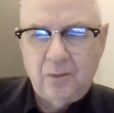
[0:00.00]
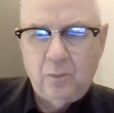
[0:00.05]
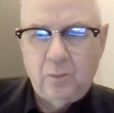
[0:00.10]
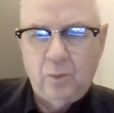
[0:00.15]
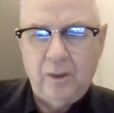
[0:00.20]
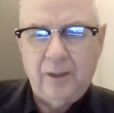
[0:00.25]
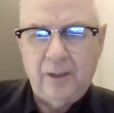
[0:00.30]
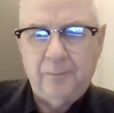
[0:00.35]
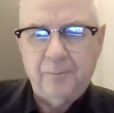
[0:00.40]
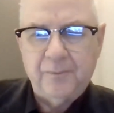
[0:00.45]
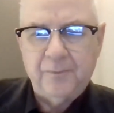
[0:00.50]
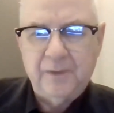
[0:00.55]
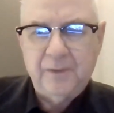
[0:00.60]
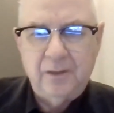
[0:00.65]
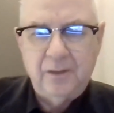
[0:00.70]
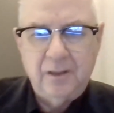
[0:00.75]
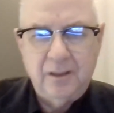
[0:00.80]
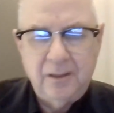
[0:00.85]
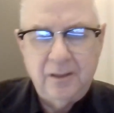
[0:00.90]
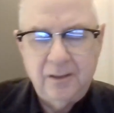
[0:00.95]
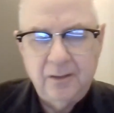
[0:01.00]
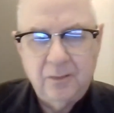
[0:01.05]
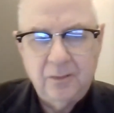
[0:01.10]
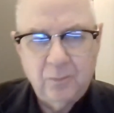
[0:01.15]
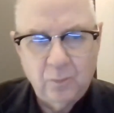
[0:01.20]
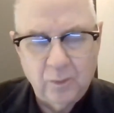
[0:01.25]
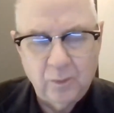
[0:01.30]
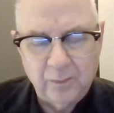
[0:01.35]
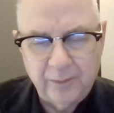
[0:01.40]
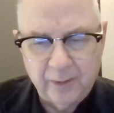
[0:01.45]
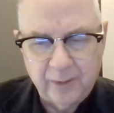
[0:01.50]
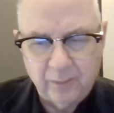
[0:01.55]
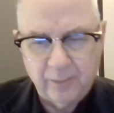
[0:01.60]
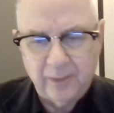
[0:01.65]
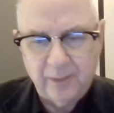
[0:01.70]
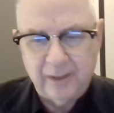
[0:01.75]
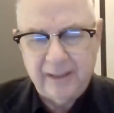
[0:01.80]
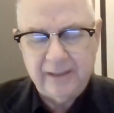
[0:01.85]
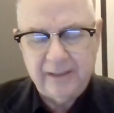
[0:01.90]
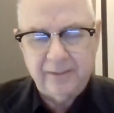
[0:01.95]
Well,
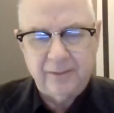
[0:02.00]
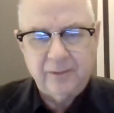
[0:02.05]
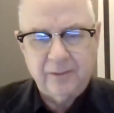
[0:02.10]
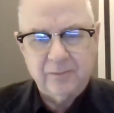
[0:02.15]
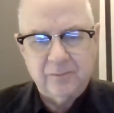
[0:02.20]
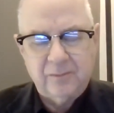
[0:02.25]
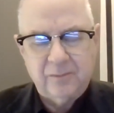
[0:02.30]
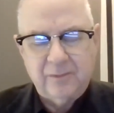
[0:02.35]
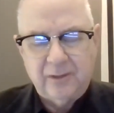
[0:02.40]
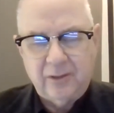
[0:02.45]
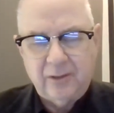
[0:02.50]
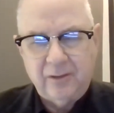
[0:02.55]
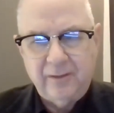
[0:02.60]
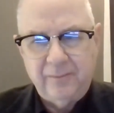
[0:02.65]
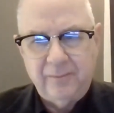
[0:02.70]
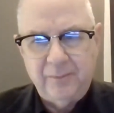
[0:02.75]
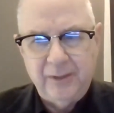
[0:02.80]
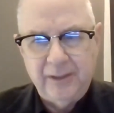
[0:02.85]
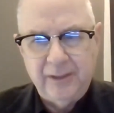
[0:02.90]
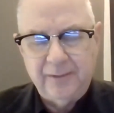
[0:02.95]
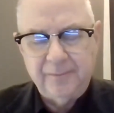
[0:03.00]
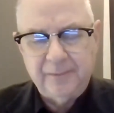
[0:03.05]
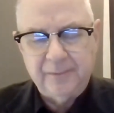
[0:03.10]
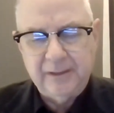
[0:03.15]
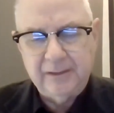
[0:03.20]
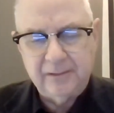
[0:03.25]
there have been,